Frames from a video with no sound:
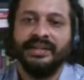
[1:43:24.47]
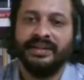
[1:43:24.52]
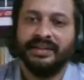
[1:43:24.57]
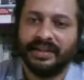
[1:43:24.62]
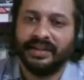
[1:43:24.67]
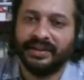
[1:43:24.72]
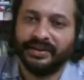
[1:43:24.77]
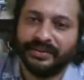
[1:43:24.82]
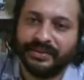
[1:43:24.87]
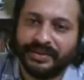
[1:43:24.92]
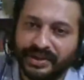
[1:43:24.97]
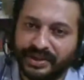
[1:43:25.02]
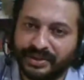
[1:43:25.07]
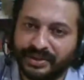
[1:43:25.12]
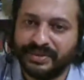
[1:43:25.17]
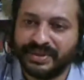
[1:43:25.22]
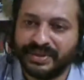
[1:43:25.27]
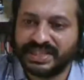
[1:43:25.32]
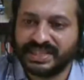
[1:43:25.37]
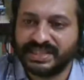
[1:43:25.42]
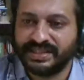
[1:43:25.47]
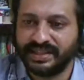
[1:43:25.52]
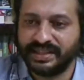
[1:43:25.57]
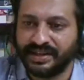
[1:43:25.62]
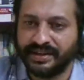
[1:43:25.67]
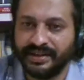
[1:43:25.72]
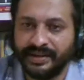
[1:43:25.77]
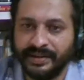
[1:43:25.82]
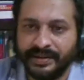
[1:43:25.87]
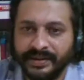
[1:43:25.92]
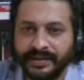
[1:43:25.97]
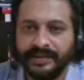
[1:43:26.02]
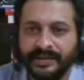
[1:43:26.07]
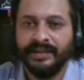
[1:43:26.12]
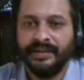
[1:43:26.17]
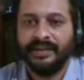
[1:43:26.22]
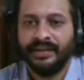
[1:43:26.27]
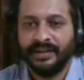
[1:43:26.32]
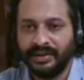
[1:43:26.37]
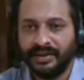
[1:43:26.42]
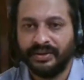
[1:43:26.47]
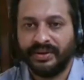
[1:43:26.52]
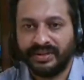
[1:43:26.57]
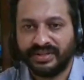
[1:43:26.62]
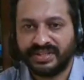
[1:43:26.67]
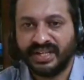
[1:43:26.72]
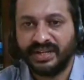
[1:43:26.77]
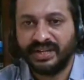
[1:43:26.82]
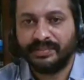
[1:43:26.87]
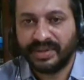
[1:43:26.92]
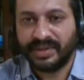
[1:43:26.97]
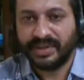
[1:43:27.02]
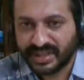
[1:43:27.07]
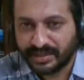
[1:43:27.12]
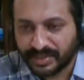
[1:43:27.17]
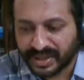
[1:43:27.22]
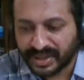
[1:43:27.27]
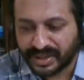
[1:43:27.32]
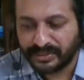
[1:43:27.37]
networks and, shaping